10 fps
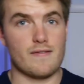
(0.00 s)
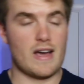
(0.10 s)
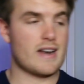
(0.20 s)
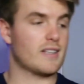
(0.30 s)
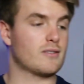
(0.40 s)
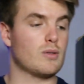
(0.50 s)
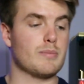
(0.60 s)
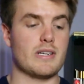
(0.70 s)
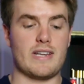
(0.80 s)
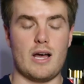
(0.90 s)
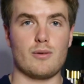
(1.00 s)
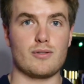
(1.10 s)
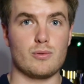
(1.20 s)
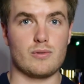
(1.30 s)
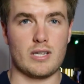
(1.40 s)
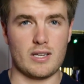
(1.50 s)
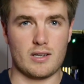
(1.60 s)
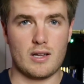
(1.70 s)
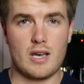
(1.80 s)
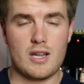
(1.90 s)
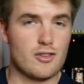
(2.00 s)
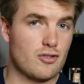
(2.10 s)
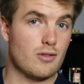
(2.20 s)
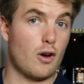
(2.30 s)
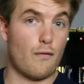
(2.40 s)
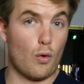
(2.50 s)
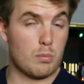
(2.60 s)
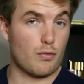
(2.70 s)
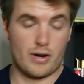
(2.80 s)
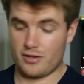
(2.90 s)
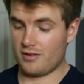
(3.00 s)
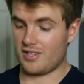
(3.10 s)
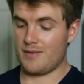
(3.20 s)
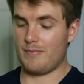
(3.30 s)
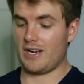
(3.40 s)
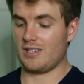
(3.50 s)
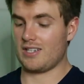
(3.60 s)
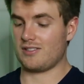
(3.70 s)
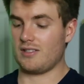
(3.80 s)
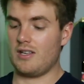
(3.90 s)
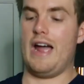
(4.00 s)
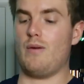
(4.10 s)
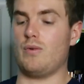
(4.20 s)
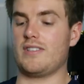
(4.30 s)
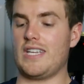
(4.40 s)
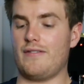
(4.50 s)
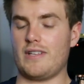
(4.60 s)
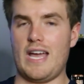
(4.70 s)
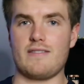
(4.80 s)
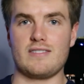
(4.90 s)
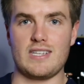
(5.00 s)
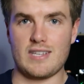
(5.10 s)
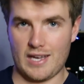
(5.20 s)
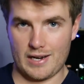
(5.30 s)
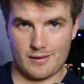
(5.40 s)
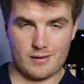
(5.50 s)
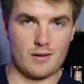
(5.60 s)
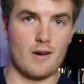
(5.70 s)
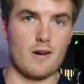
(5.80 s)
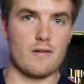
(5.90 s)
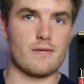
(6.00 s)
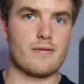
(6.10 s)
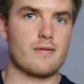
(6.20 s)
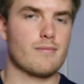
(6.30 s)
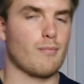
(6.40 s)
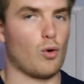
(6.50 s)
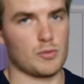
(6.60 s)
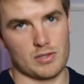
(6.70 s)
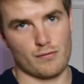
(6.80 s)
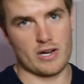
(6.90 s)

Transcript: if I had to limit it down to 10 affordable fragrances to keep in my collection, I would definitely have decants of more expensive